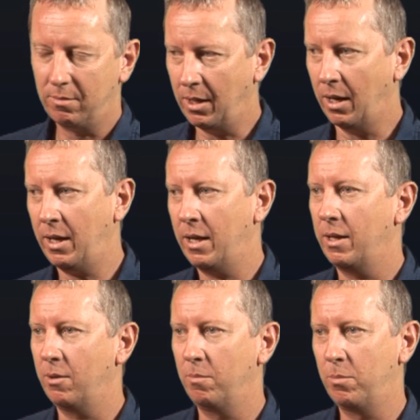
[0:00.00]
you know, how
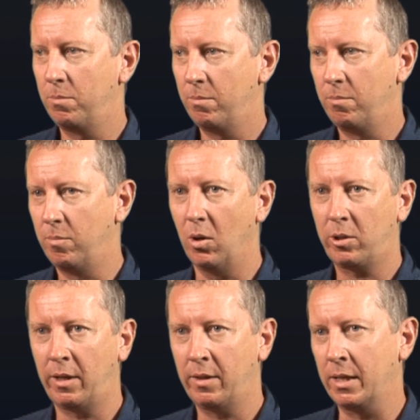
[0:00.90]
they were
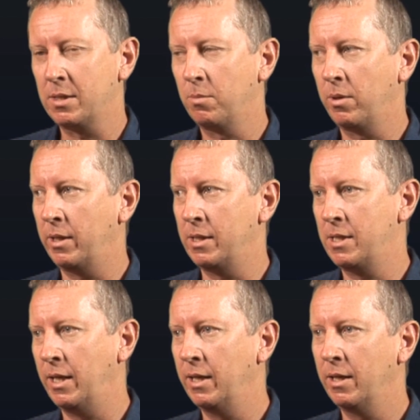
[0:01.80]
blocking things and putting things
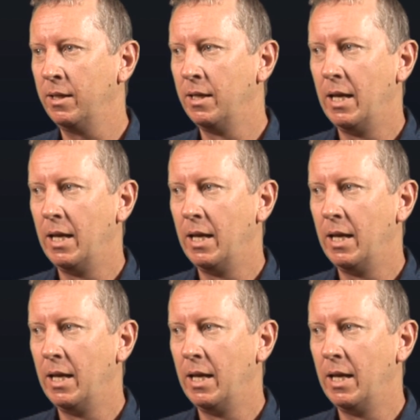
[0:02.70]
together.